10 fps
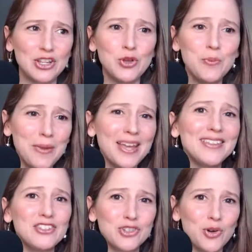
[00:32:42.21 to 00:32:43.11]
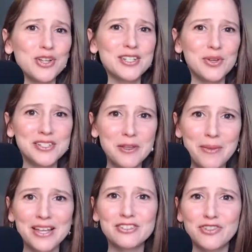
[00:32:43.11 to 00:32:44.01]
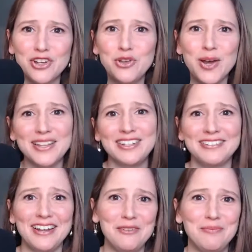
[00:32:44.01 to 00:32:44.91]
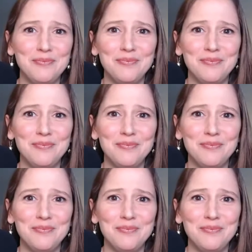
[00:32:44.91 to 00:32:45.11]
You made the choice that was the best for you at the time.